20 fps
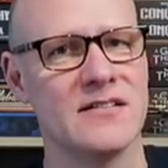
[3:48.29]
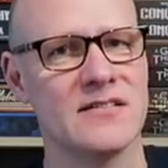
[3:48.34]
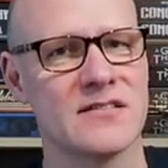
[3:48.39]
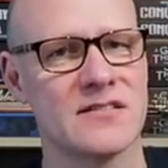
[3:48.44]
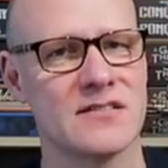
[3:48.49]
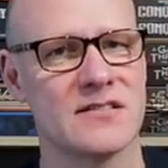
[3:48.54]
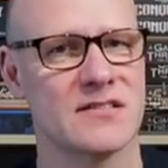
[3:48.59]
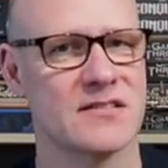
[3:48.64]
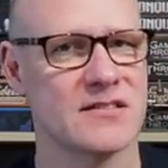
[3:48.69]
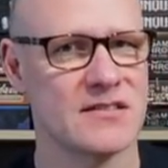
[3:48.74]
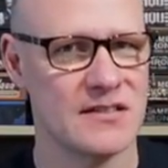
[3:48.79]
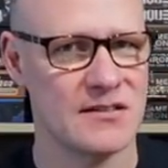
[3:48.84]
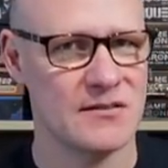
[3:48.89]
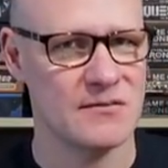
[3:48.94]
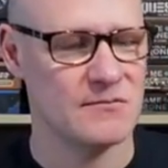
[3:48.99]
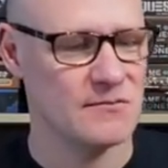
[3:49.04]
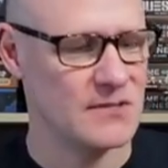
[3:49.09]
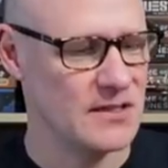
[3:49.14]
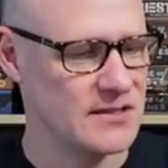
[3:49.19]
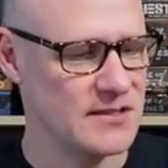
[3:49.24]
since
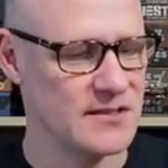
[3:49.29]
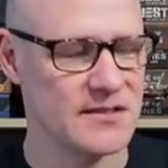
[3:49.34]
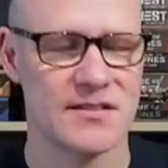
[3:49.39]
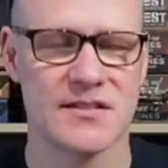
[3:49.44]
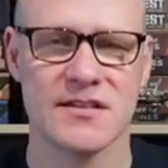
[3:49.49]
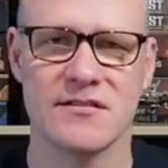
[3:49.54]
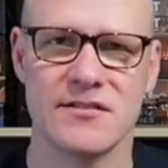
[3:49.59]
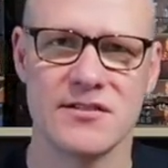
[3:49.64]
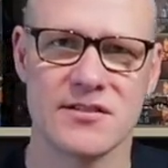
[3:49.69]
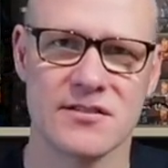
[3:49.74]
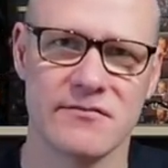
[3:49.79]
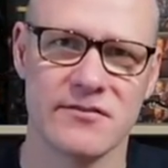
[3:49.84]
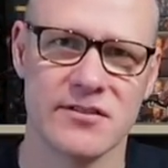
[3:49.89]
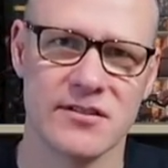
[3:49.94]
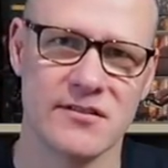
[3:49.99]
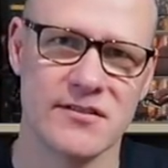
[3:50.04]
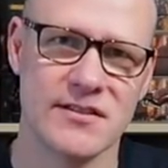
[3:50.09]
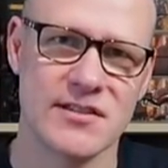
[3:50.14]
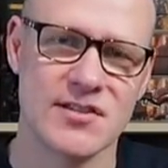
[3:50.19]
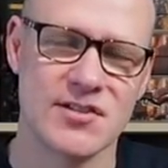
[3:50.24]
I did a series of it
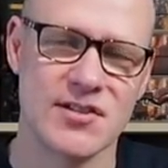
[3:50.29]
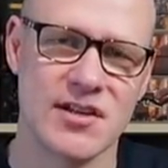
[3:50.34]
on this